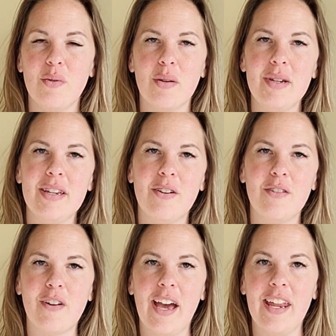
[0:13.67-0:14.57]
you want to be
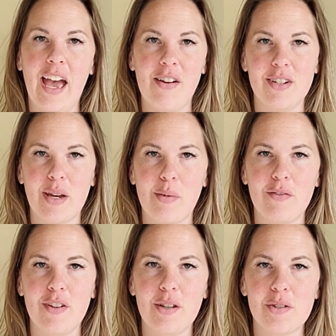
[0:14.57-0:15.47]
notified every time our
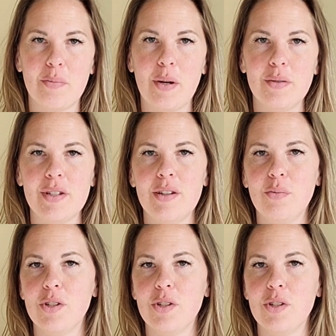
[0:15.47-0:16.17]
videos are posted,